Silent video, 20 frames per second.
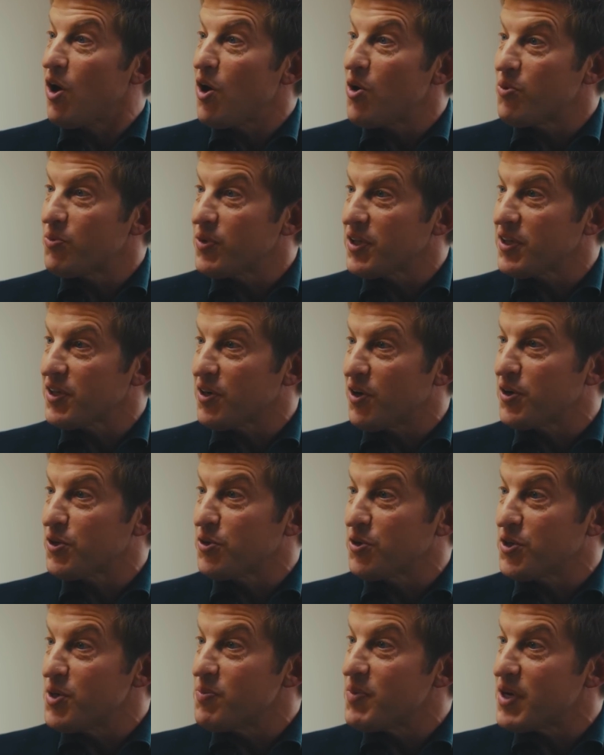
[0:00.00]
Oh, really? All
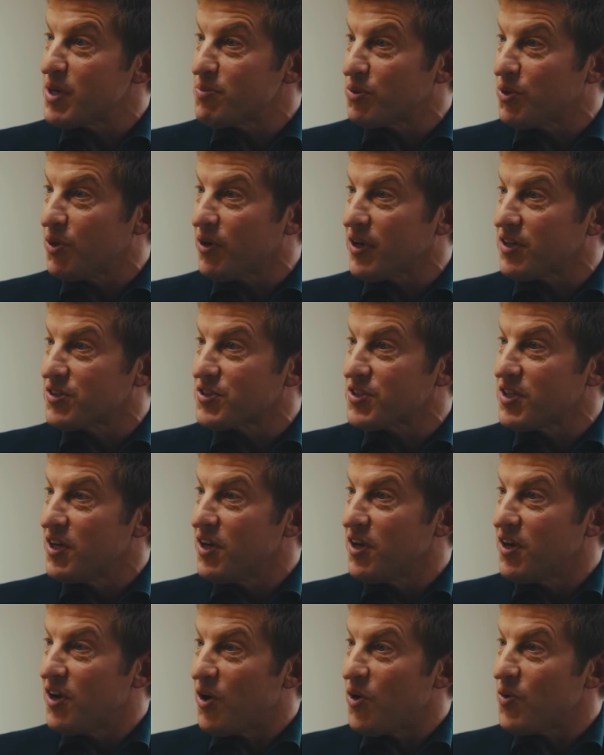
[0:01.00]
your human employees
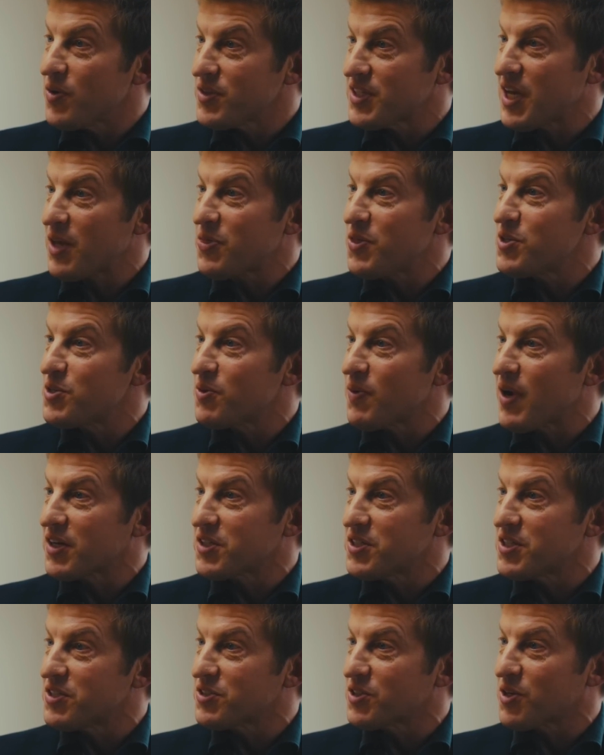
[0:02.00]
always get the
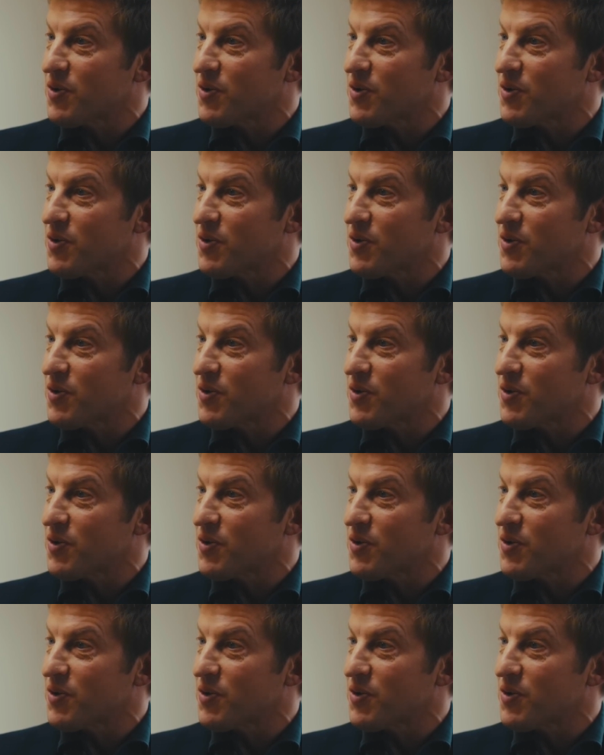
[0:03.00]
directions